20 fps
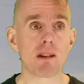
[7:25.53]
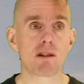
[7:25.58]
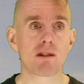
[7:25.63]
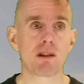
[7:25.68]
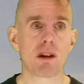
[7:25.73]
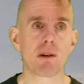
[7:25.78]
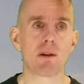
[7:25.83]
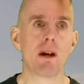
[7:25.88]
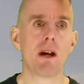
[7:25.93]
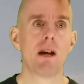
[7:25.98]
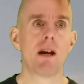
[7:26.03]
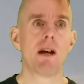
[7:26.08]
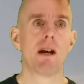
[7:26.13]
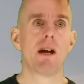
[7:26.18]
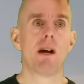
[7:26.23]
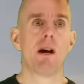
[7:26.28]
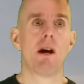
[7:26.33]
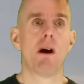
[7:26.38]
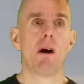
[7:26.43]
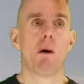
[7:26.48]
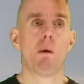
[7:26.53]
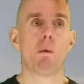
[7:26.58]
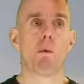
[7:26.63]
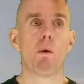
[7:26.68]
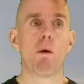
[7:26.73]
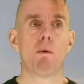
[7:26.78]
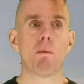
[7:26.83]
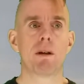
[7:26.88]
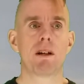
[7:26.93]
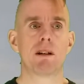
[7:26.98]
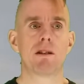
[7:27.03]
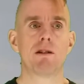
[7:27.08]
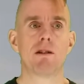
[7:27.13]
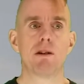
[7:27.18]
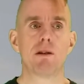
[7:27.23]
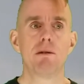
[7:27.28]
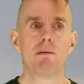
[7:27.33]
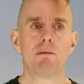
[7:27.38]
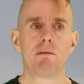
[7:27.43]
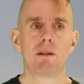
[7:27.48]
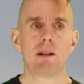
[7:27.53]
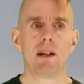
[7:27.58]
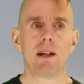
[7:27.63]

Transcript: So what we can do